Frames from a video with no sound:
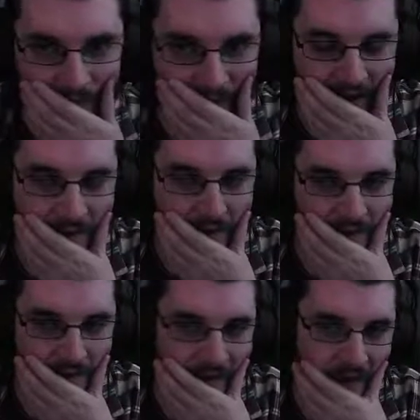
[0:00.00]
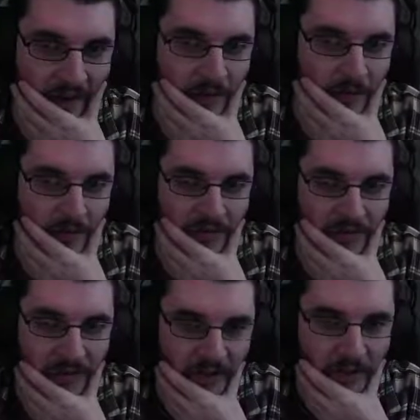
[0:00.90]
I think we'll be
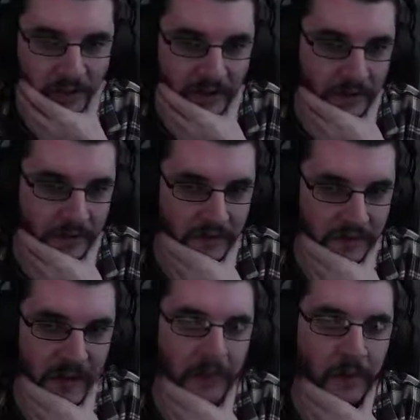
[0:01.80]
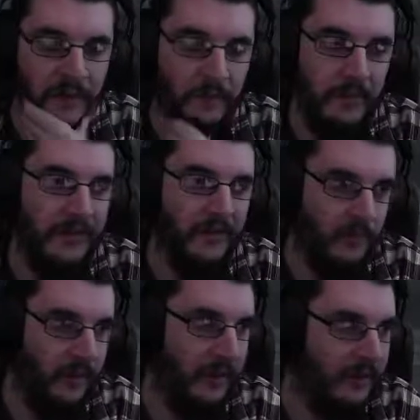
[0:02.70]
flush with it anyway, based on
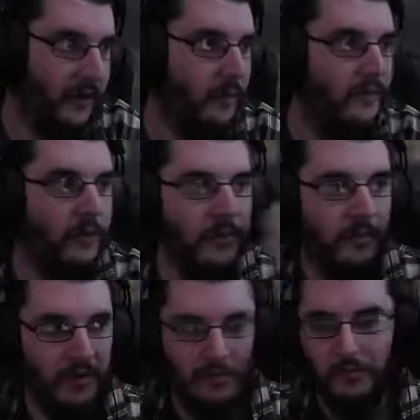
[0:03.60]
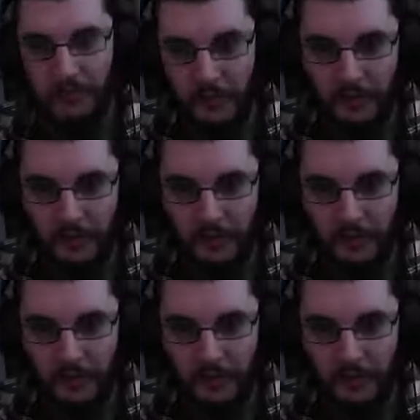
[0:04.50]
what I saw before, but who